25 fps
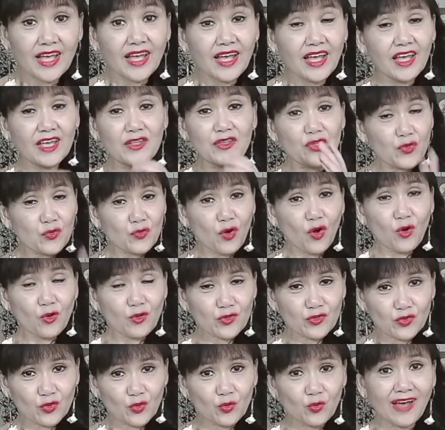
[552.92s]
And you
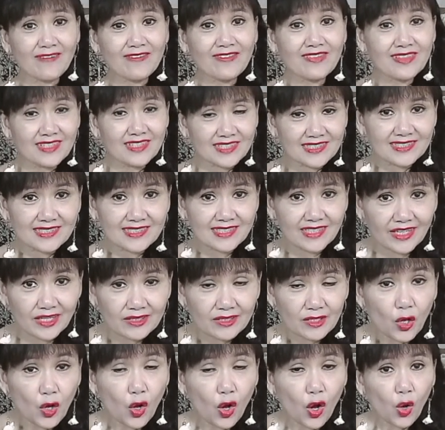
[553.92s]
also have learned that
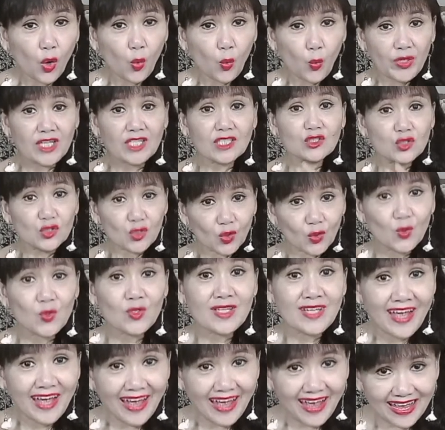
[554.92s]
we don't
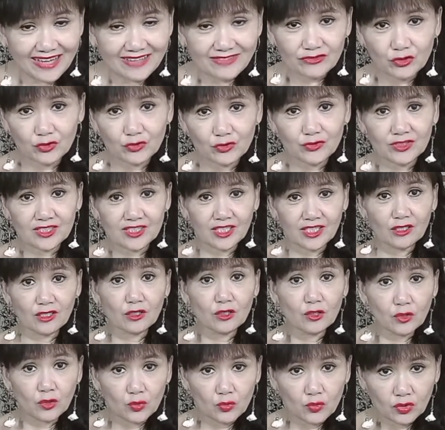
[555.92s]
have to take
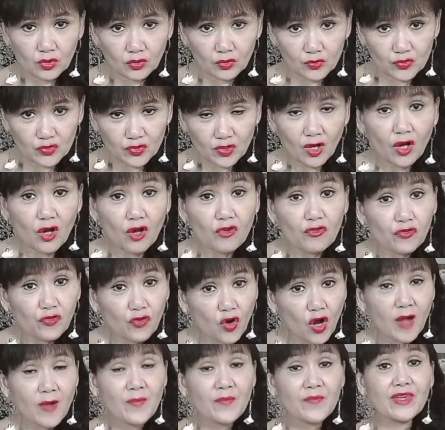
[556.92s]
glucose
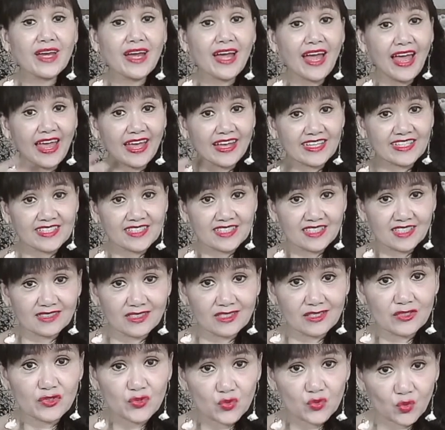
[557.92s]
from the
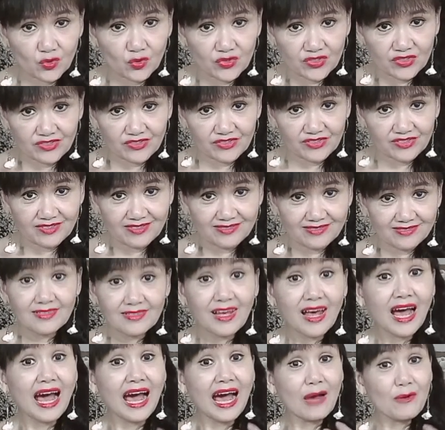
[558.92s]
external sources.
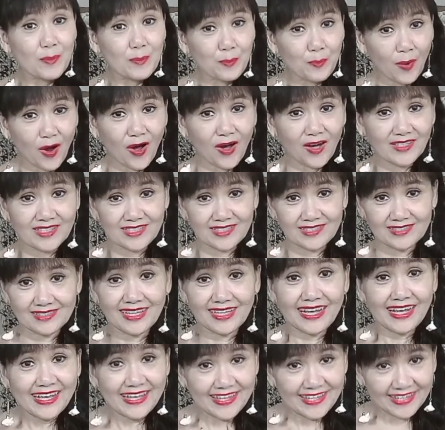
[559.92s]
Our bodies
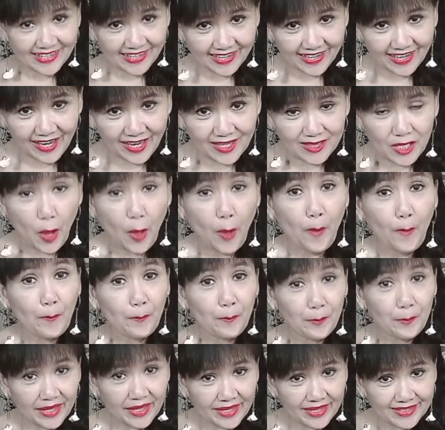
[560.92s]
can
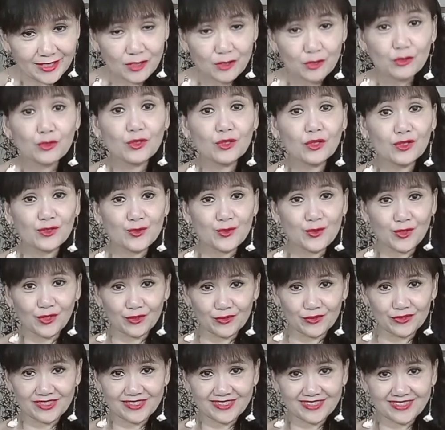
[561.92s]
make
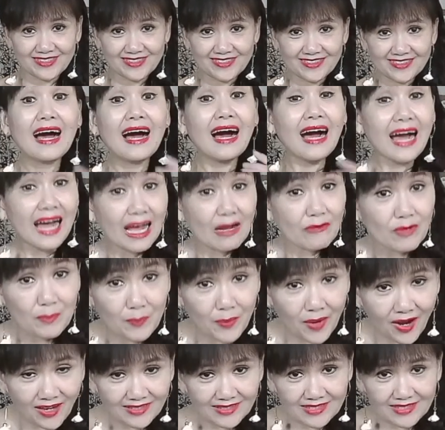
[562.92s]
glucose. Our
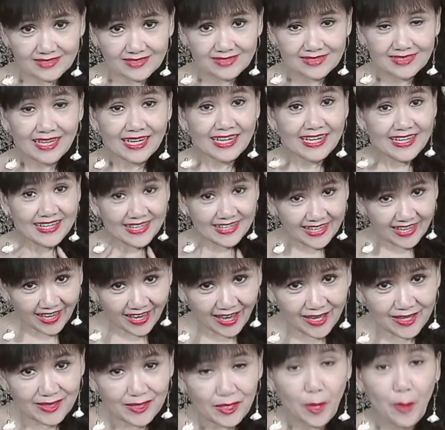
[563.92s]
bodies
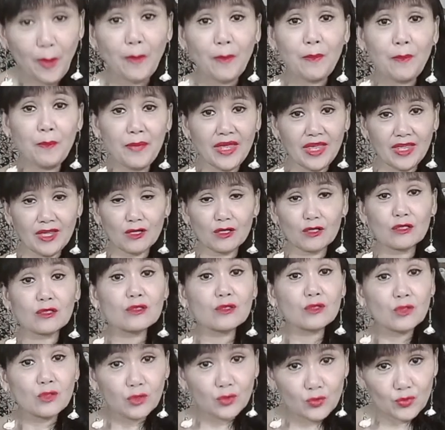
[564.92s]
can make
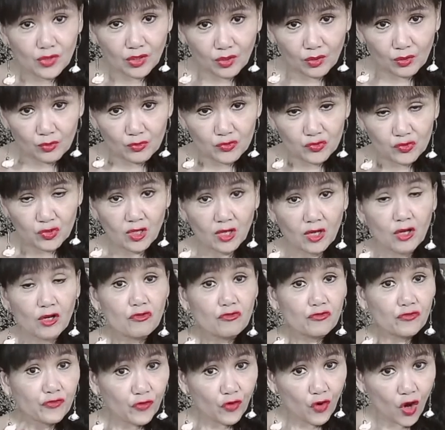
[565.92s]
glucose
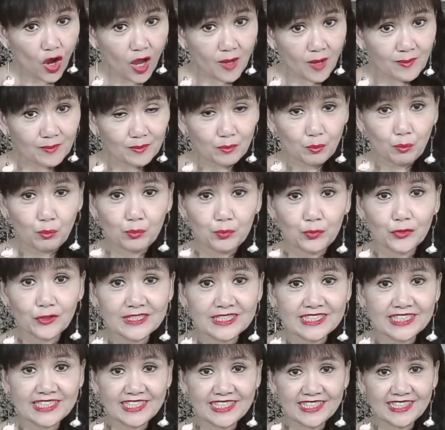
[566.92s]
from
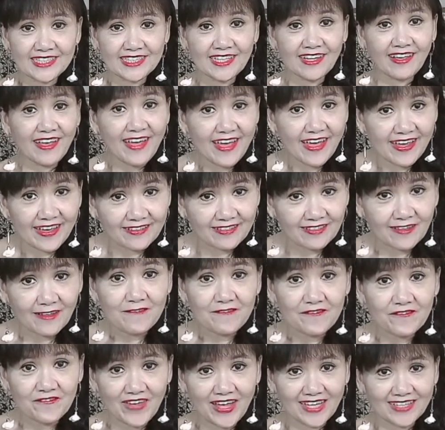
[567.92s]
protein and
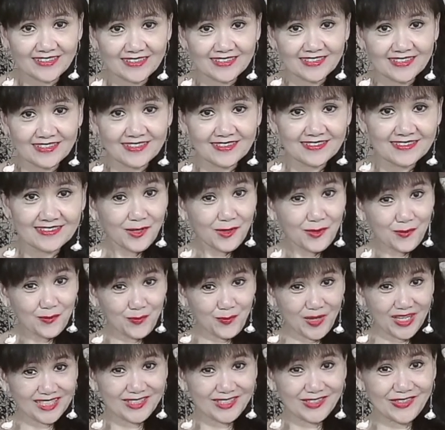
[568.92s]
fat.
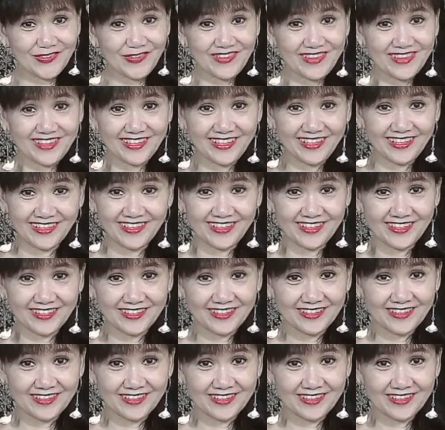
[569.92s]
What do you think?